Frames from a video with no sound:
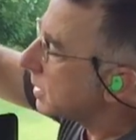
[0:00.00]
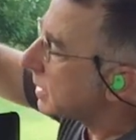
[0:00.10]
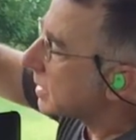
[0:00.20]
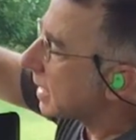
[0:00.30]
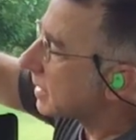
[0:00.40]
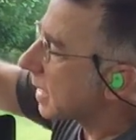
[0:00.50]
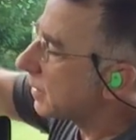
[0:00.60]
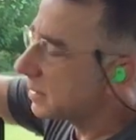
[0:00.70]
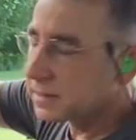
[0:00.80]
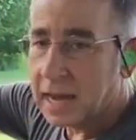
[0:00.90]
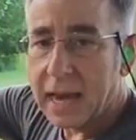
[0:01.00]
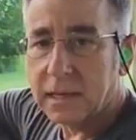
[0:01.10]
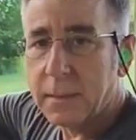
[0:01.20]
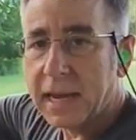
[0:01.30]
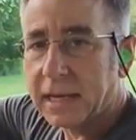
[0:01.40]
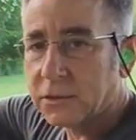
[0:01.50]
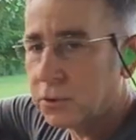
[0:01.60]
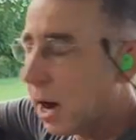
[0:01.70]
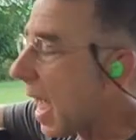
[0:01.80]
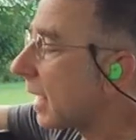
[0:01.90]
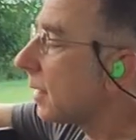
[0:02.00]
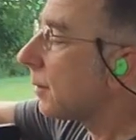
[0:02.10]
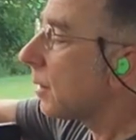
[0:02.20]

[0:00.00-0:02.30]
detent on this side to make it track.